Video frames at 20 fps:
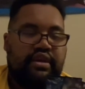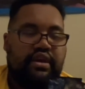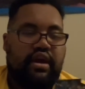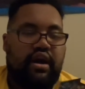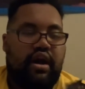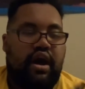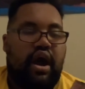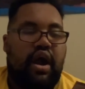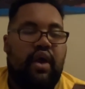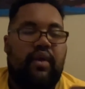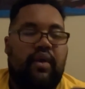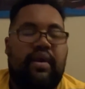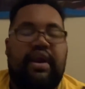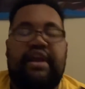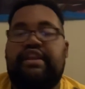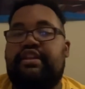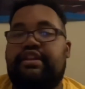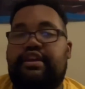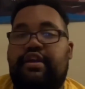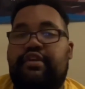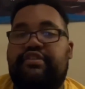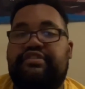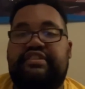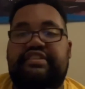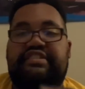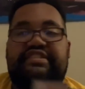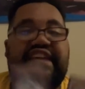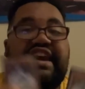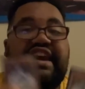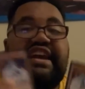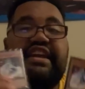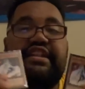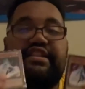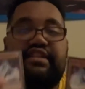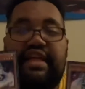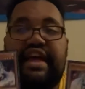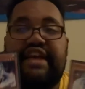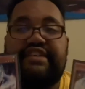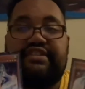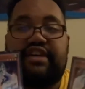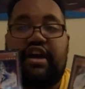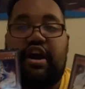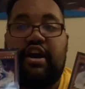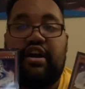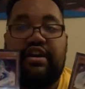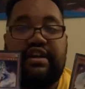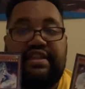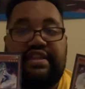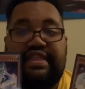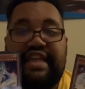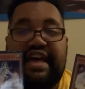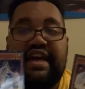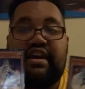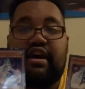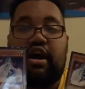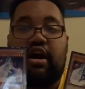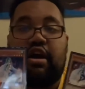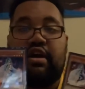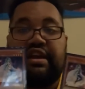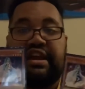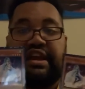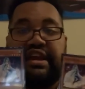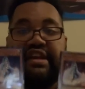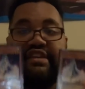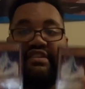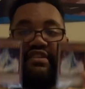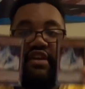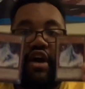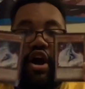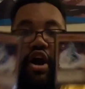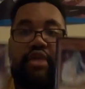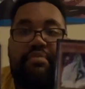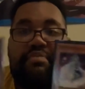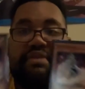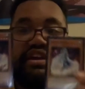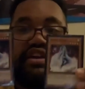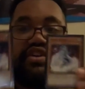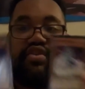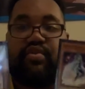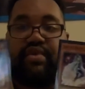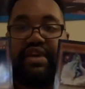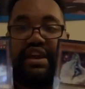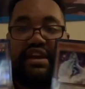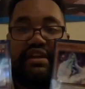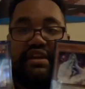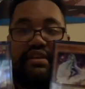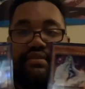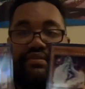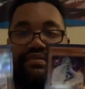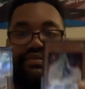Alright, and here's the second to last card, and that card is Harpy Queen.